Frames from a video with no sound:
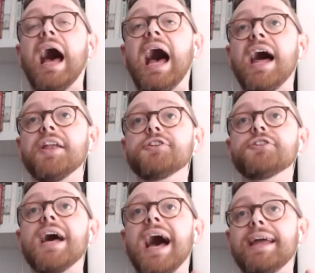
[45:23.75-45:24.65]

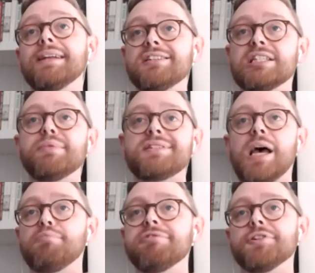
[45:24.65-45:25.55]
and it needs to be
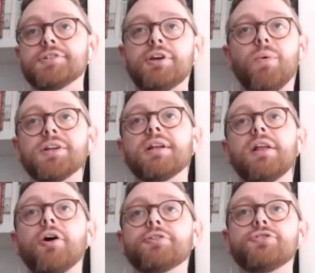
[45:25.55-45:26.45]
separate. So you want a
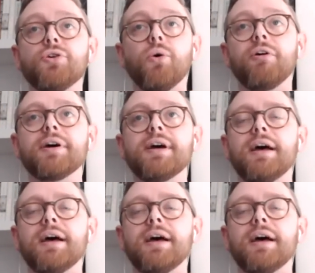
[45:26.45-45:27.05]
locked door.